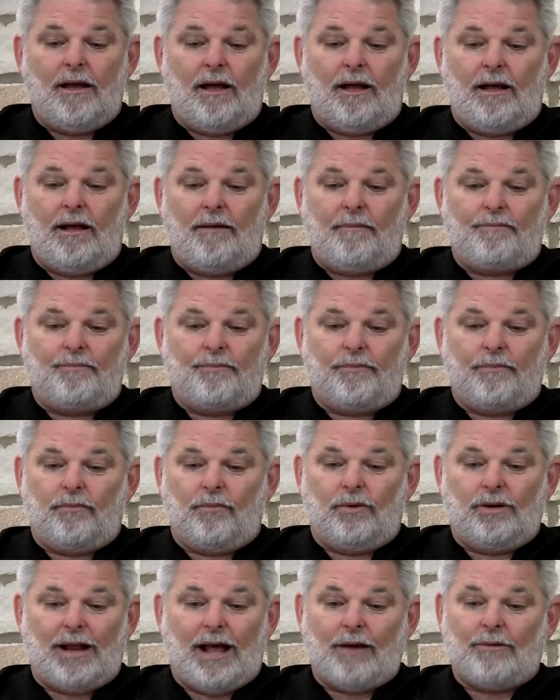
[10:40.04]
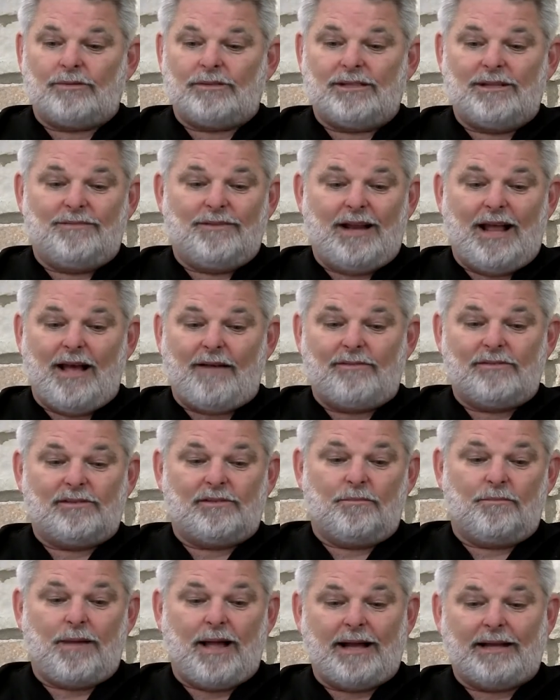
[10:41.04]
When I was even having
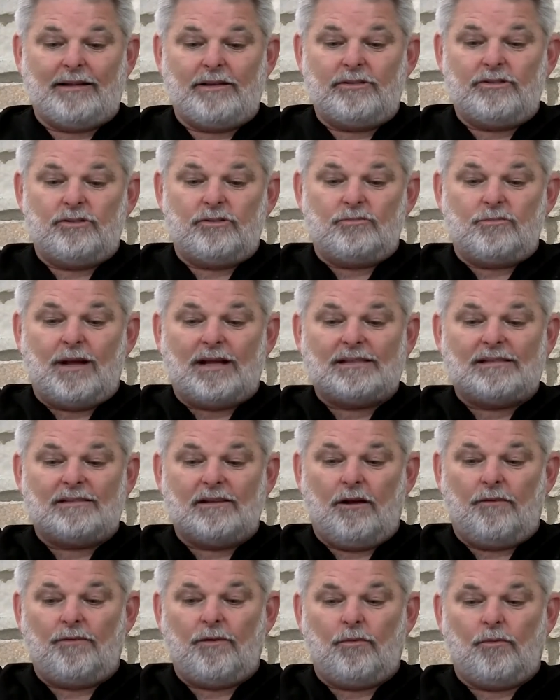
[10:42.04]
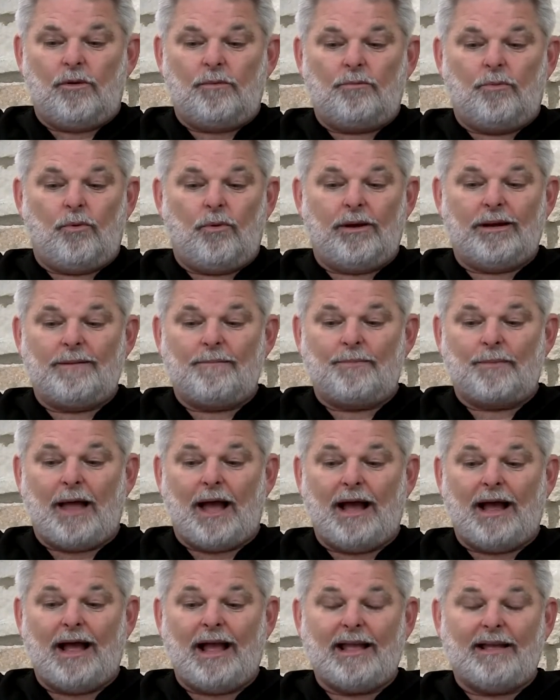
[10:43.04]
some back issues myself at one point,
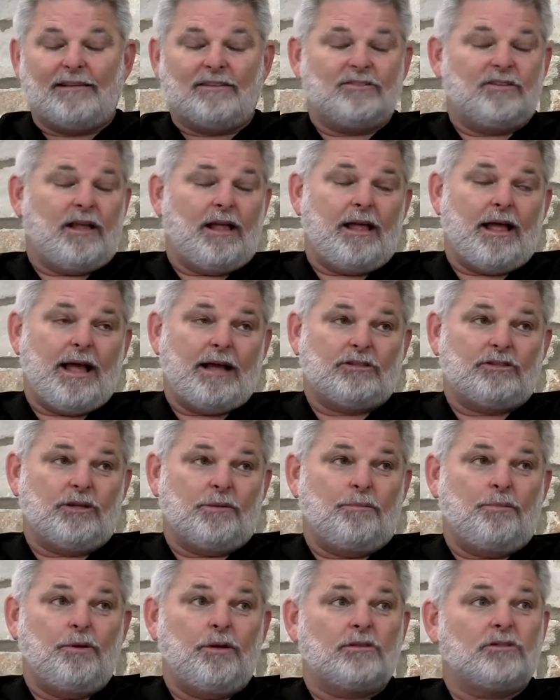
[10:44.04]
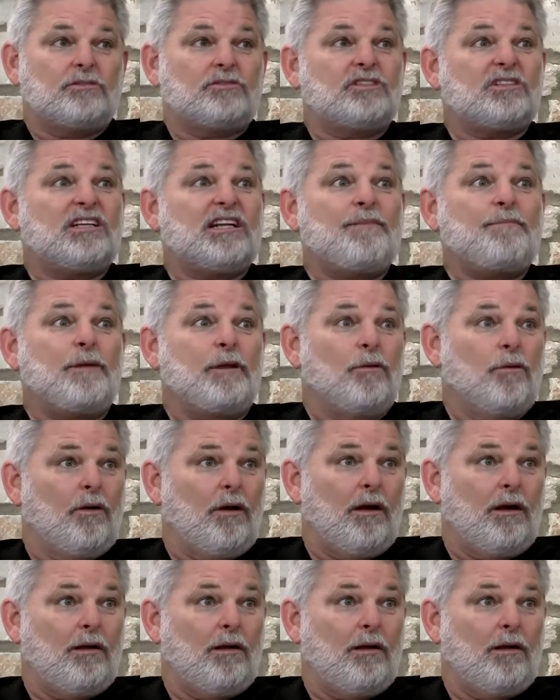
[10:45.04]
I actually put a sleeping